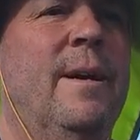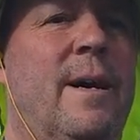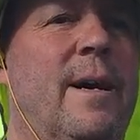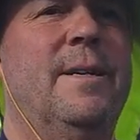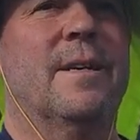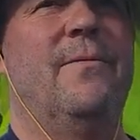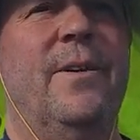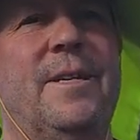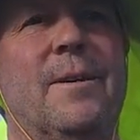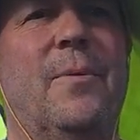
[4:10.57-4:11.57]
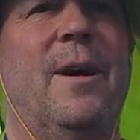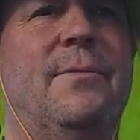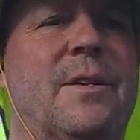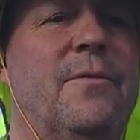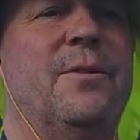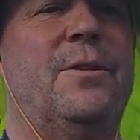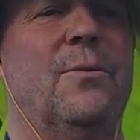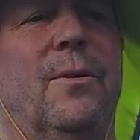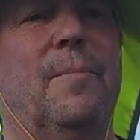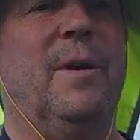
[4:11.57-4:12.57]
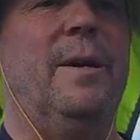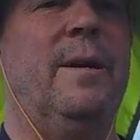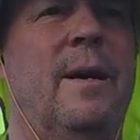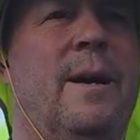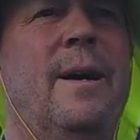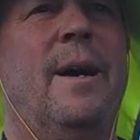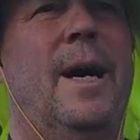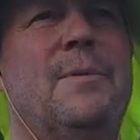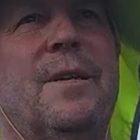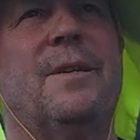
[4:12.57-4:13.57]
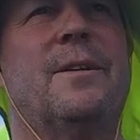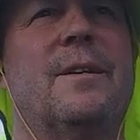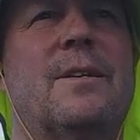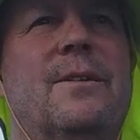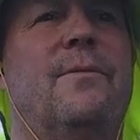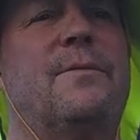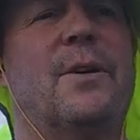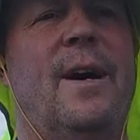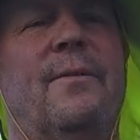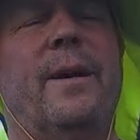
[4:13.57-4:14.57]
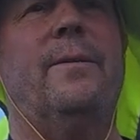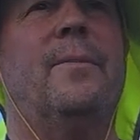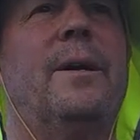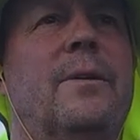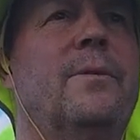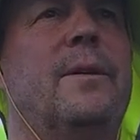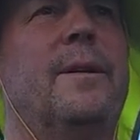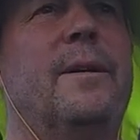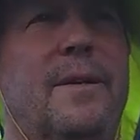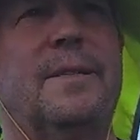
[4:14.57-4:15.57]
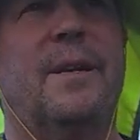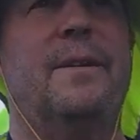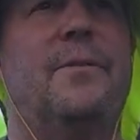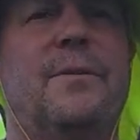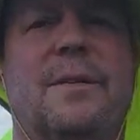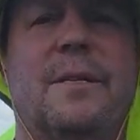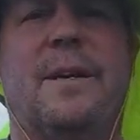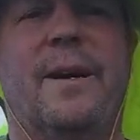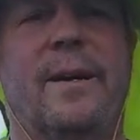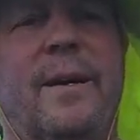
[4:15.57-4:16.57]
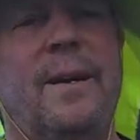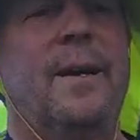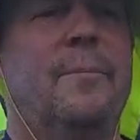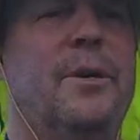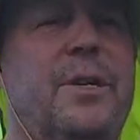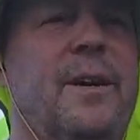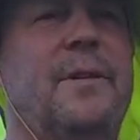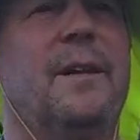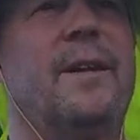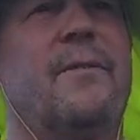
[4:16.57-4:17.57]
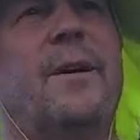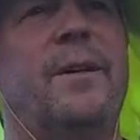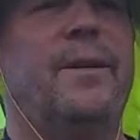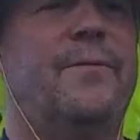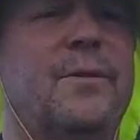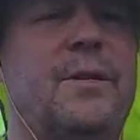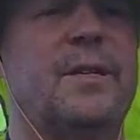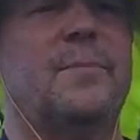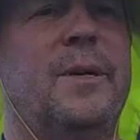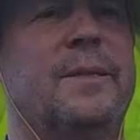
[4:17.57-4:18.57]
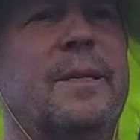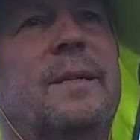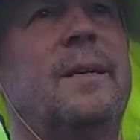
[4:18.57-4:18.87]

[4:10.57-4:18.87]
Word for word: Uh, it's an invasion of privacy for sure, but I'm such a conservative driver, I don't mind doing it. And it does give you a discount, but you have to leave it on there for six months.